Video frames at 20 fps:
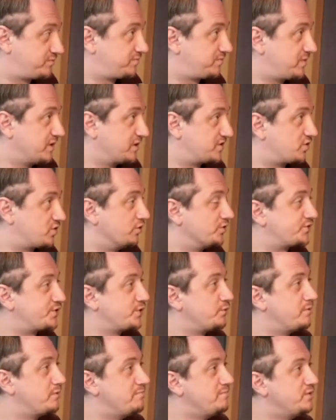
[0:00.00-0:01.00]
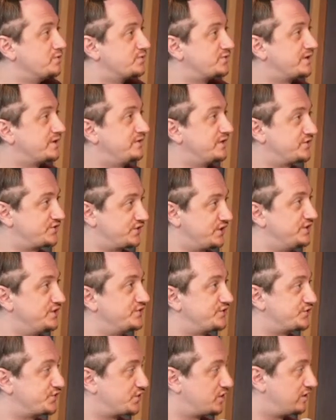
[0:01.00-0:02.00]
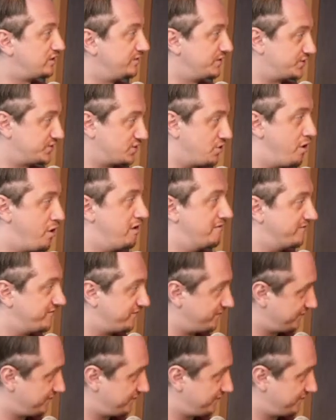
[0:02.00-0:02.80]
it's also a music that's in service of